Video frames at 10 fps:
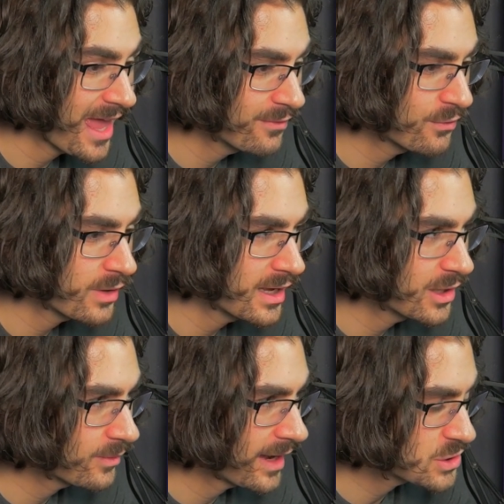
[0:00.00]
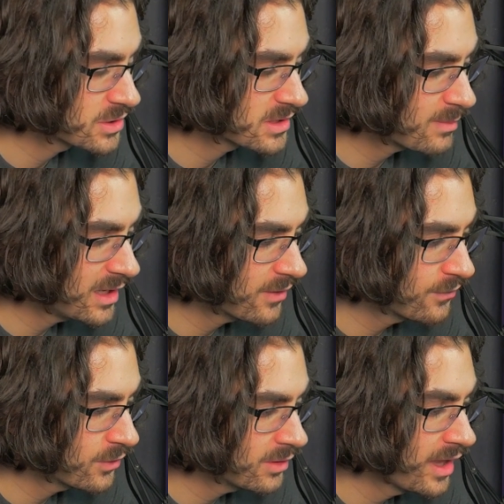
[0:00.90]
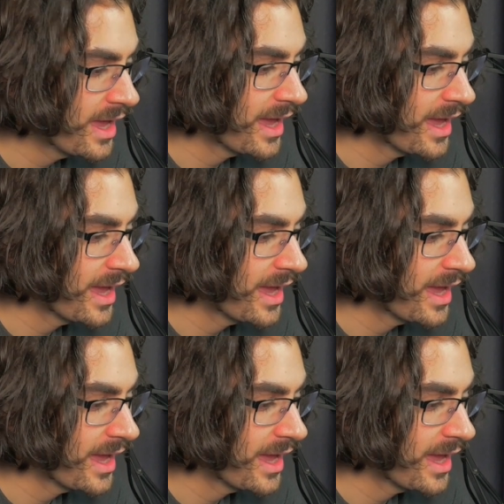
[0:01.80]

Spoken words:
every interaction is meaningful